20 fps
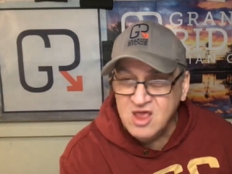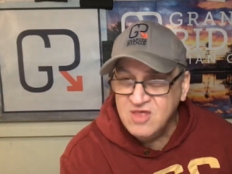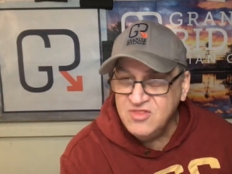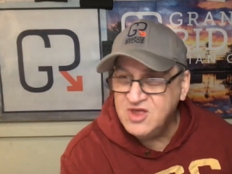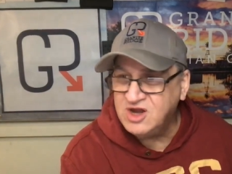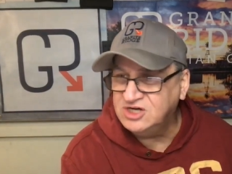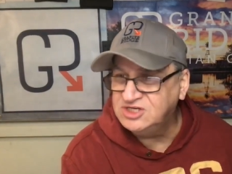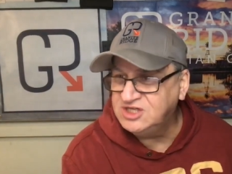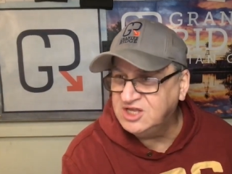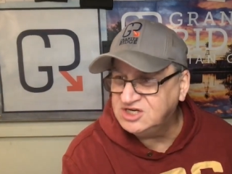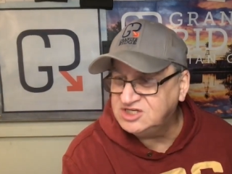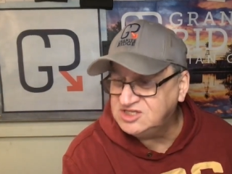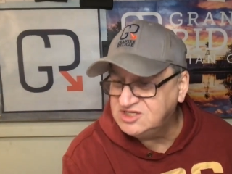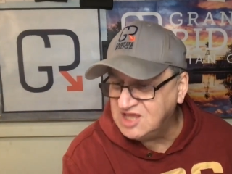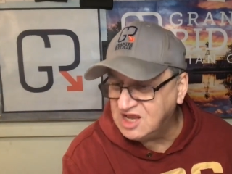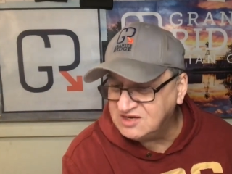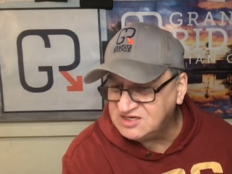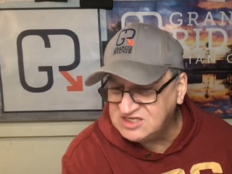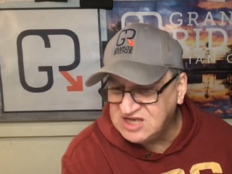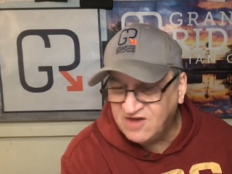There's there's
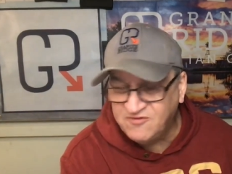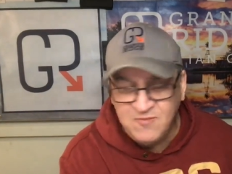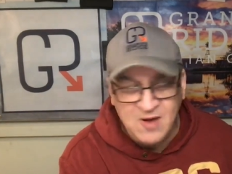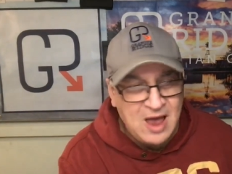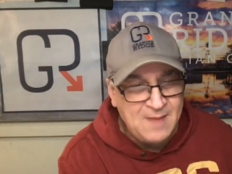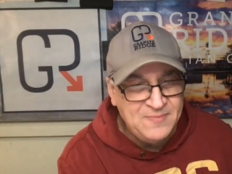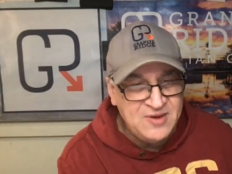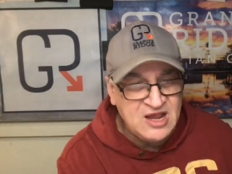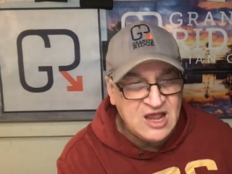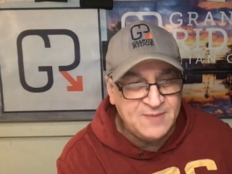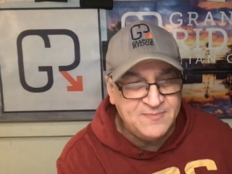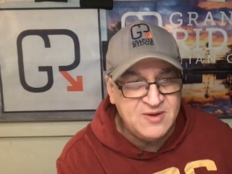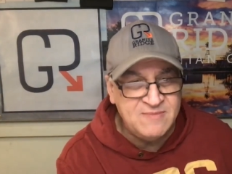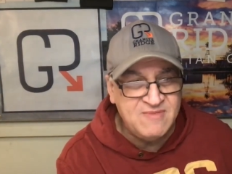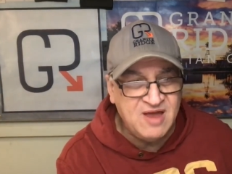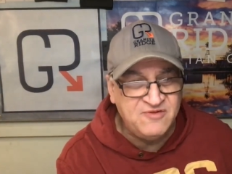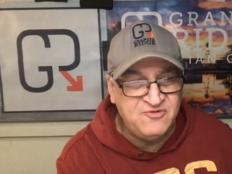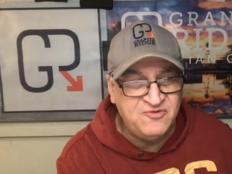stuff popping up in my